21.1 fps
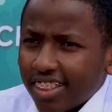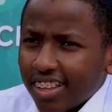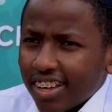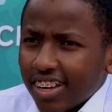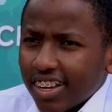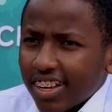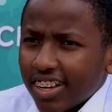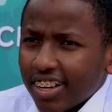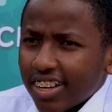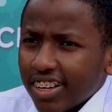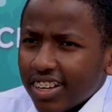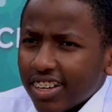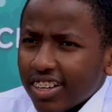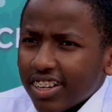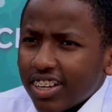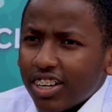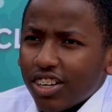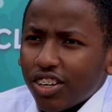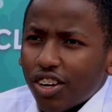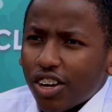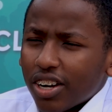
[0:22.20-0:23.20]

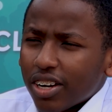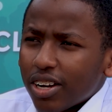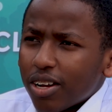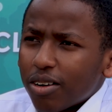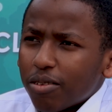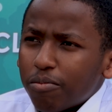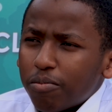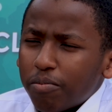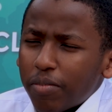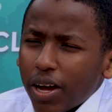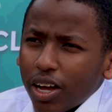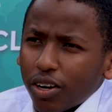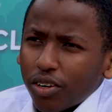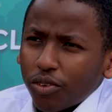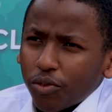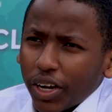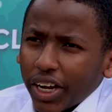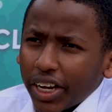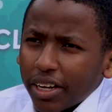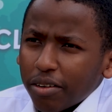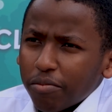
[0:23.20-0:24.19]
The not in a bad
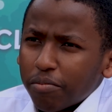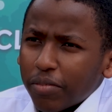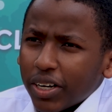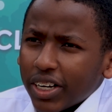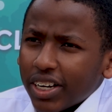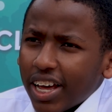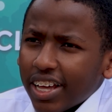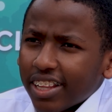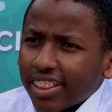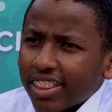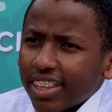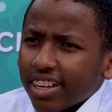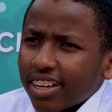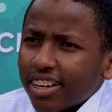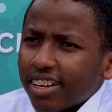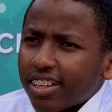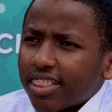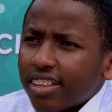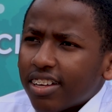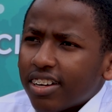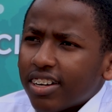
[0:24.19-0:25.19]
way, but I think
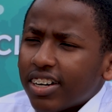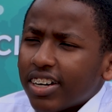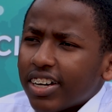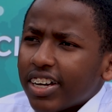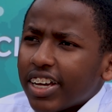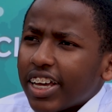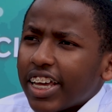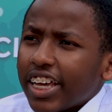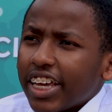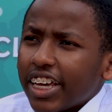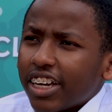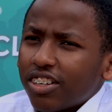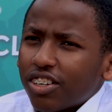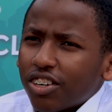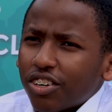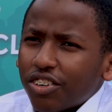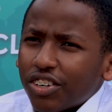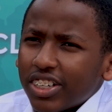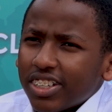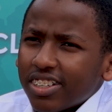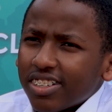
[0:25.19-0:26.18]
the
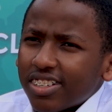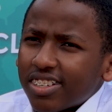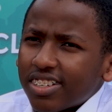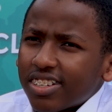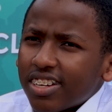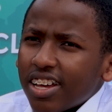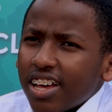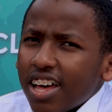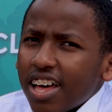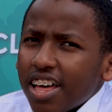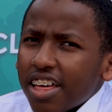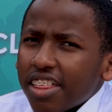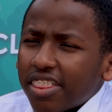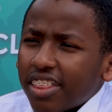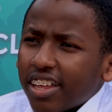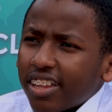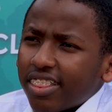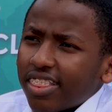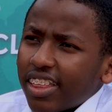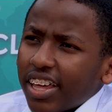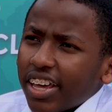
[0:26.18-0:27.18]
ignorance
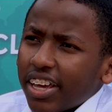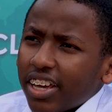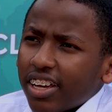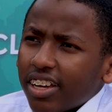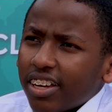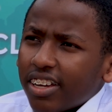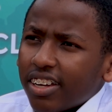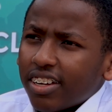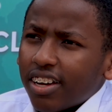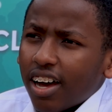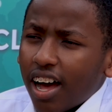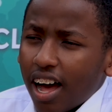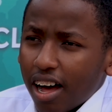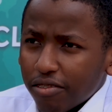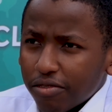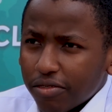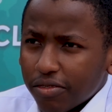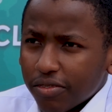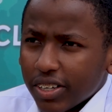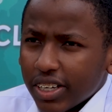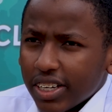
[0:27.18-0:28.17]
that they
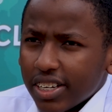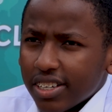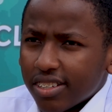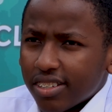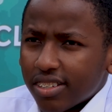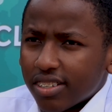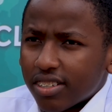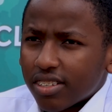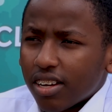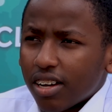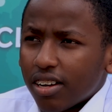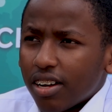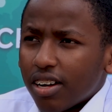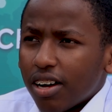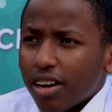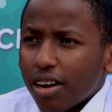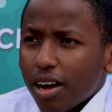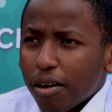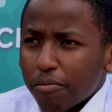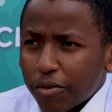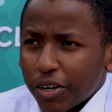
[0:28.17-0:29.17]
have is
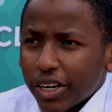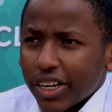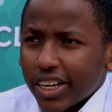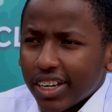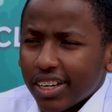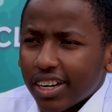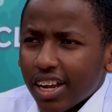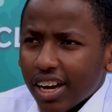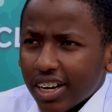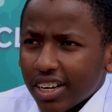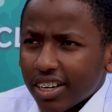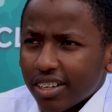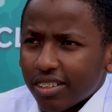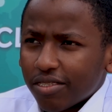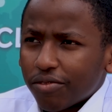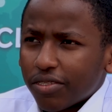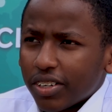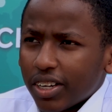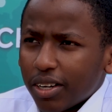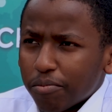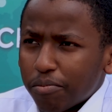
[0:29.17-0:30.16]
a pretty
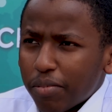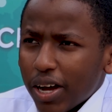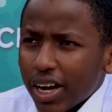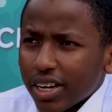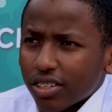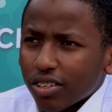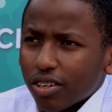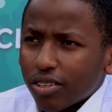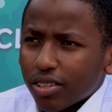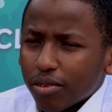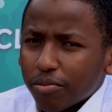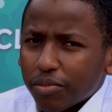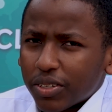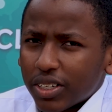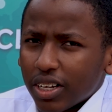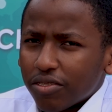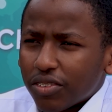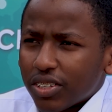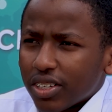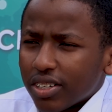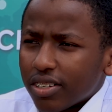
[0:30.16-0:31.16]
negative impact on
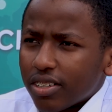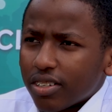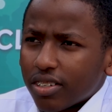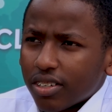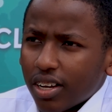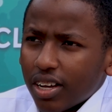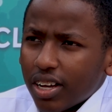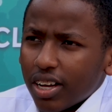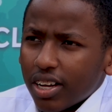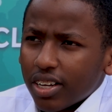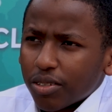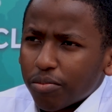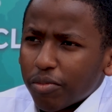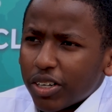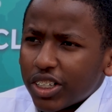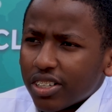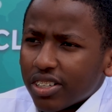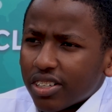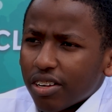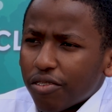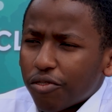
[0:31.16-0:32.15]
themselves uh, as
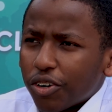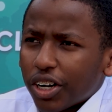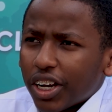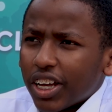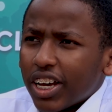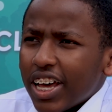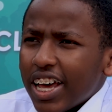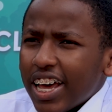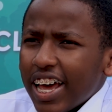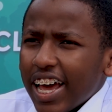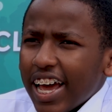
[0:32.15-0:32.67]
much as everyone.